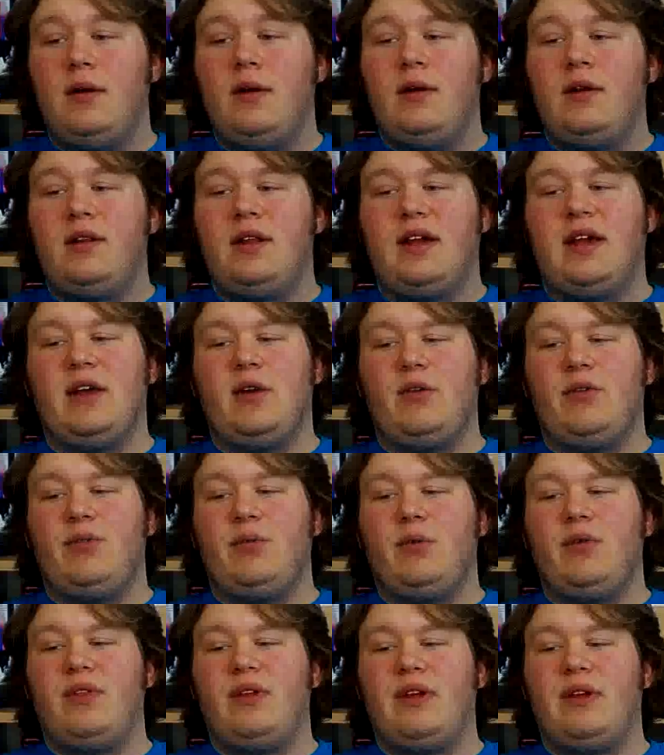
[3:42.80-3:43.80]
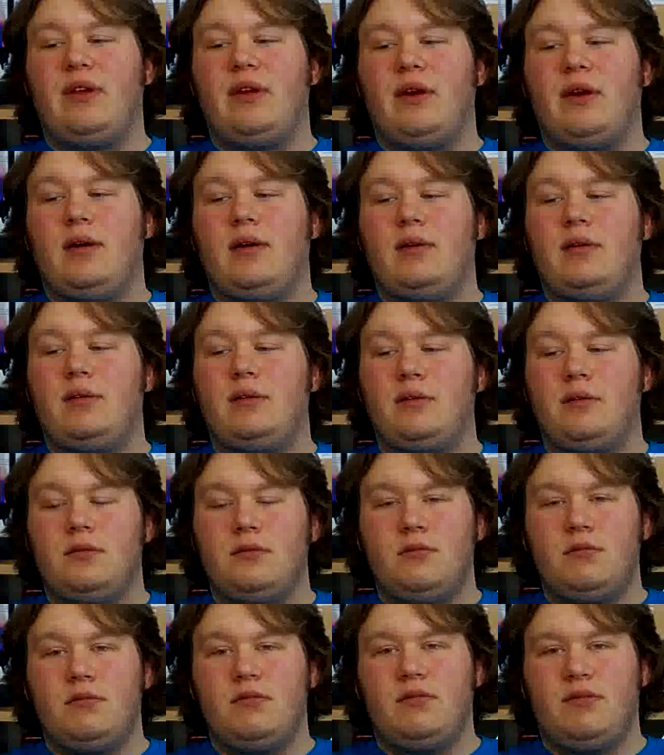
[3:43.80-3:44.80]
to get her through the
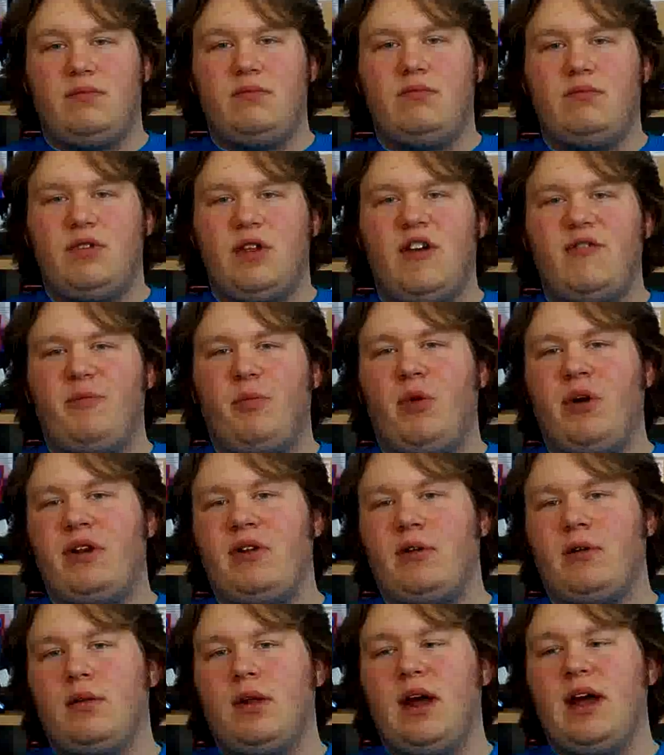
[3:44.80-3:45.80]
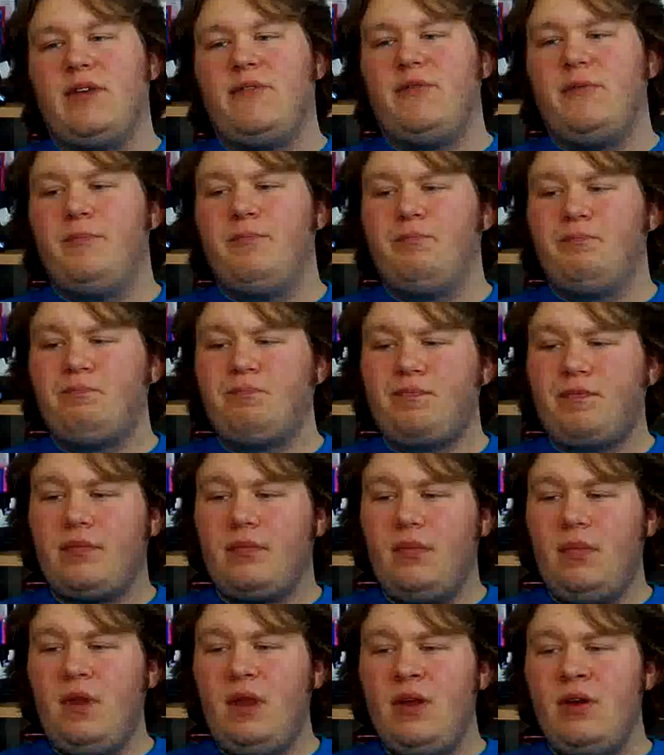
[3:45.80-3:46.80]
tough point in her life.
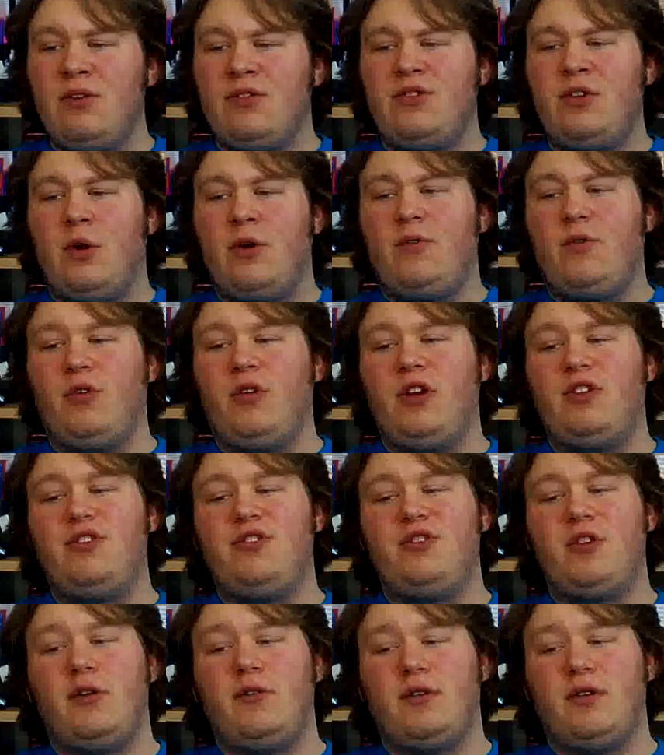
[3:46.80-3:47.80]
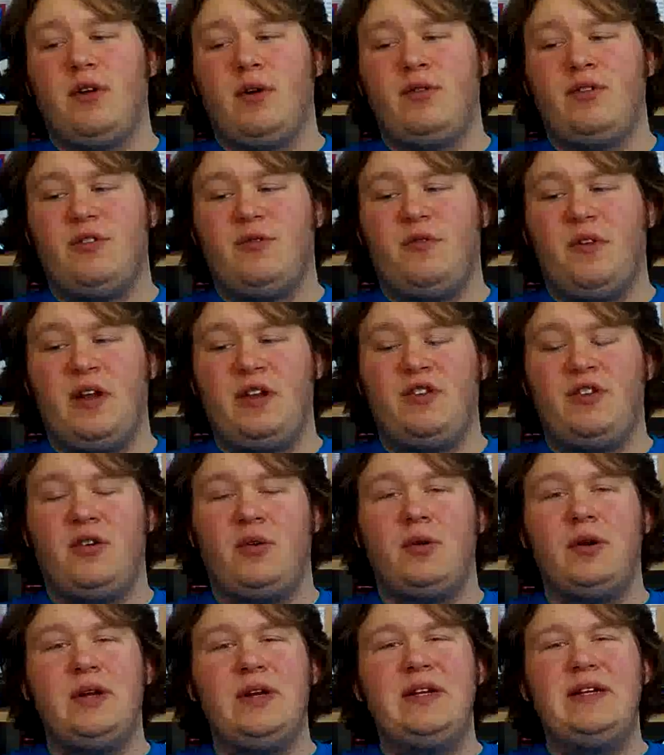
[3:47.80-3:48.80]
So if religious overtones offend you,
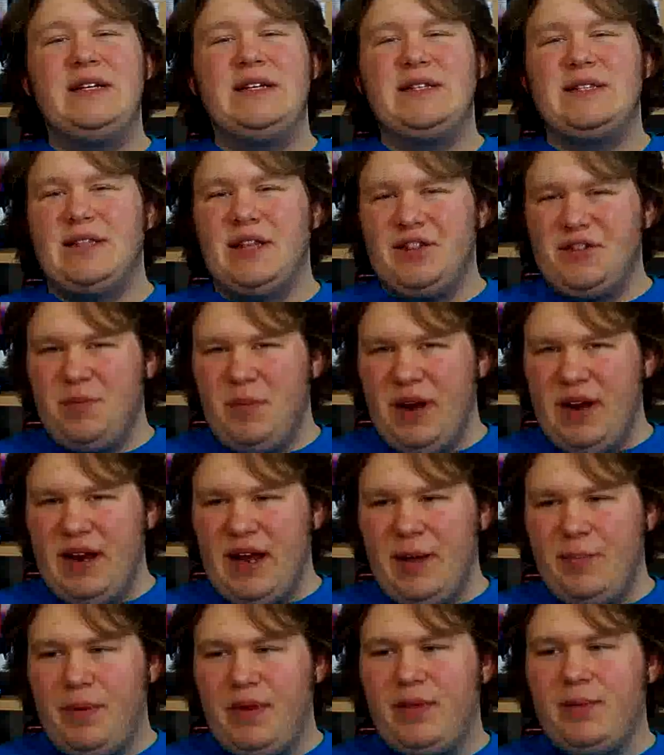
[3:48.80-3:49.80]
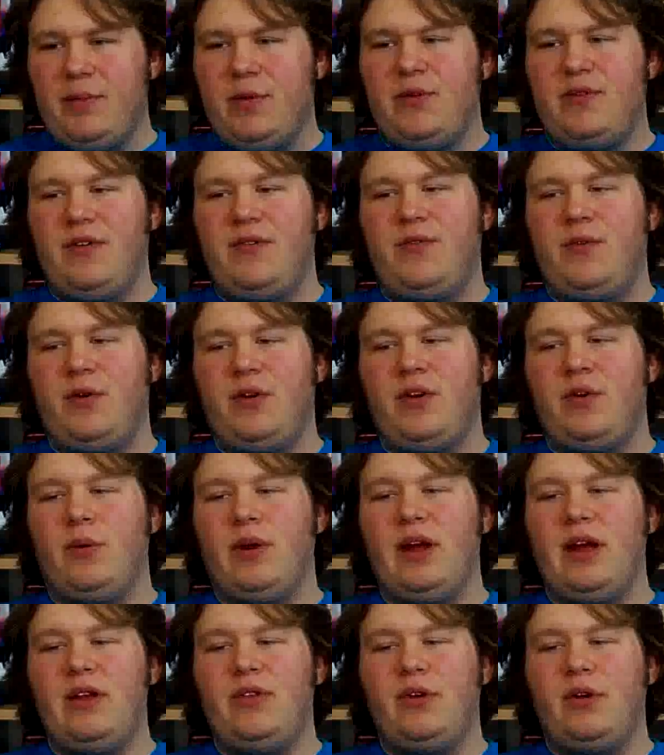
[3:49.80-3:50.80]
this might not be the movie for you
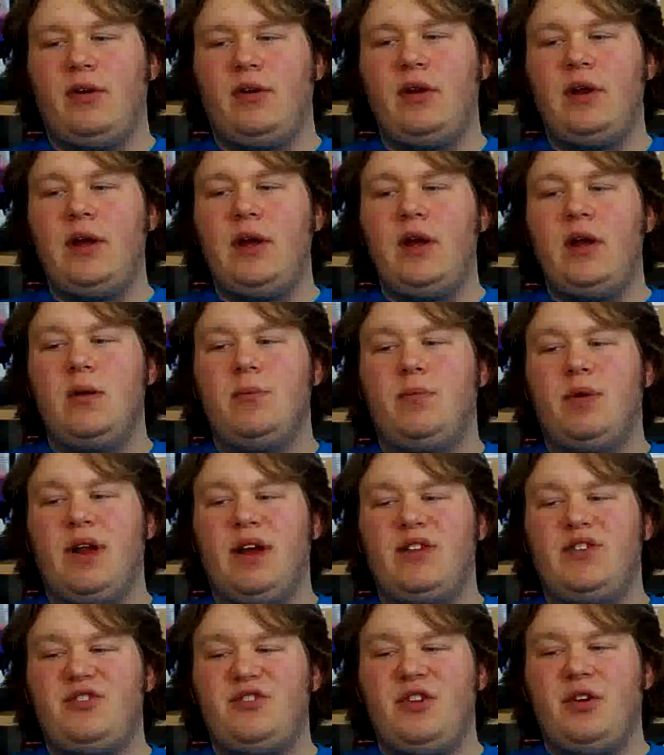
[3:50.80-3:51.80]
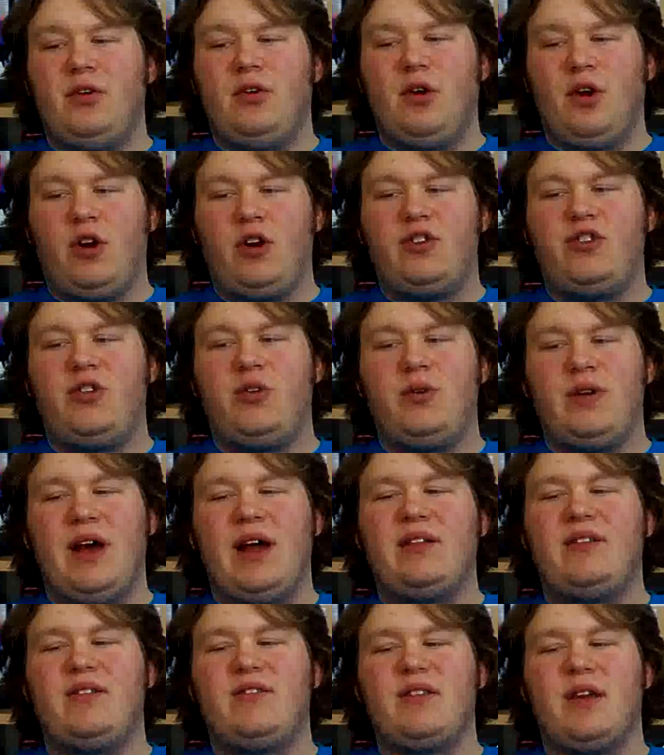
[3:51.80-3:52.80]
either, but I still urge you
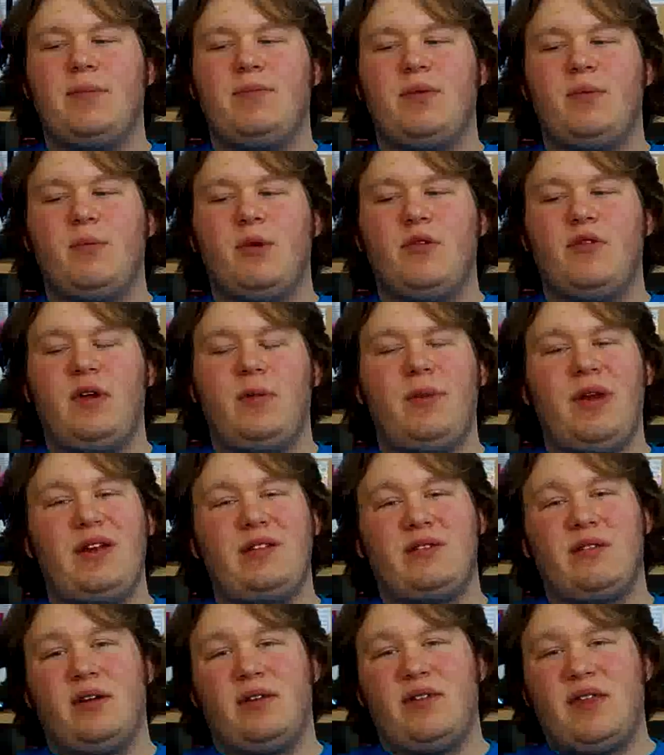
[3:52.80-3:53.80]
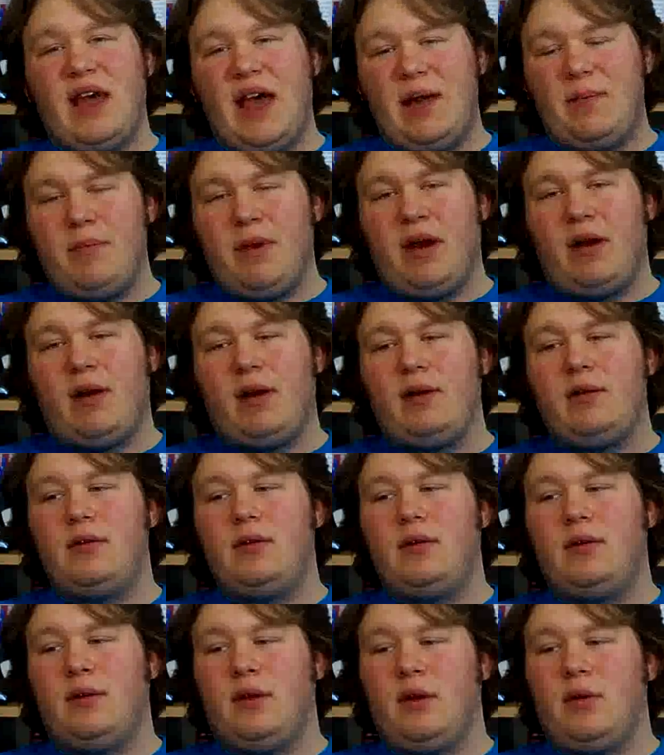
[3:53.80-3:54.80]
not to skip the movie based on that merit
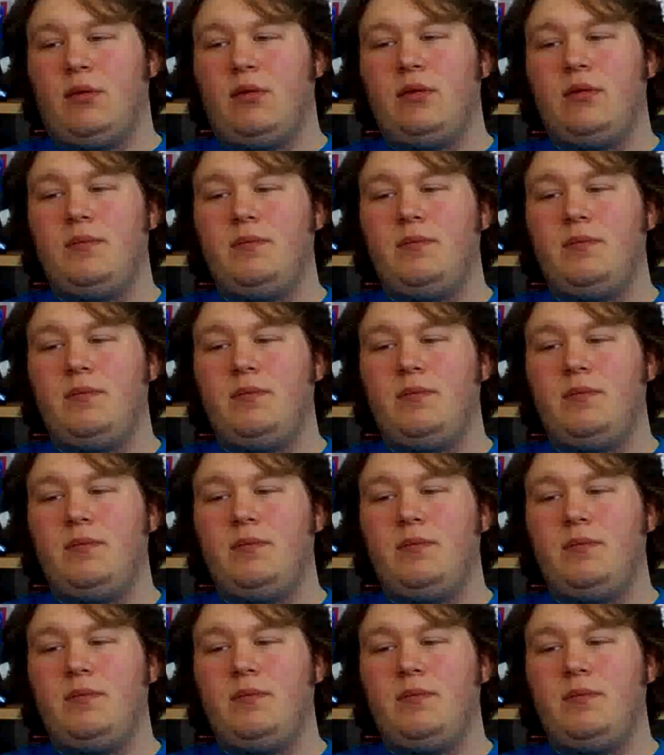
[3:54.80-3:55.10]
alone.